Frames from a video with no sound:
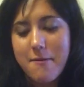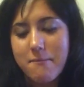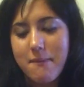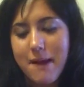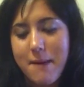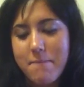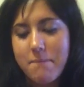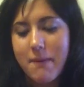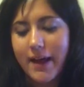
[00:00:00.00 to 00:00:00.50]

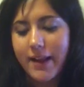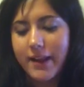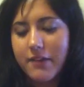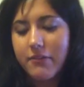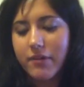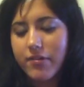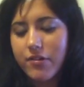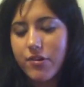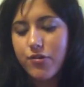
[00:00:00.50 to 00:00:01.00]
My belly
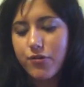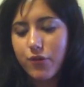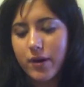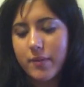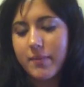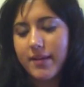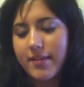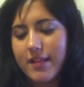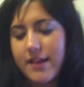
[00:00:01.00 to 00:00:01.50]
was
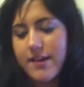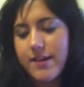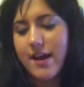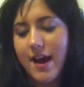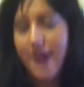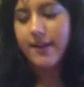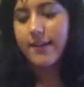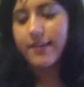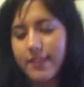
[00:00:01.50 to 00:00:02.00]
enormous and
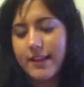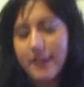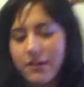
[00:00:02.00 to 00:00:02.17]
not in